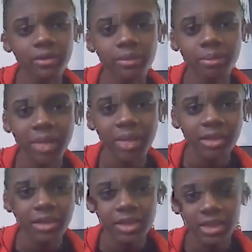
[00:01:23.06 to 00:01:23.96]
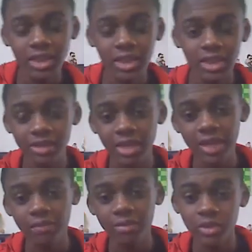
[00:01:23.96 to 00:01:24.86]
balancing his
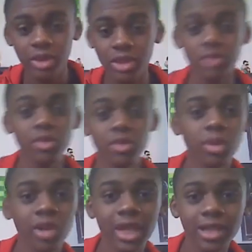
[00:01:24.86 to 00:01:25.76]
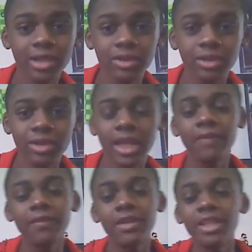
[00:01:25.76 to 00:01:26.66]
life between his normal high school life
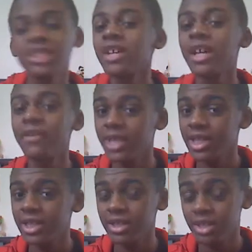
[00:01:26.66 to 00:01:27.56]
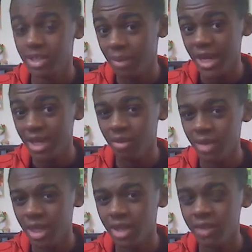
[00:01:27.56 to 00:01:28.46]
and his life as
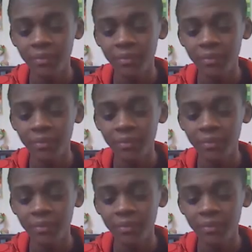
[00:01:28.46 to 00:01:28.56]
Spider-Man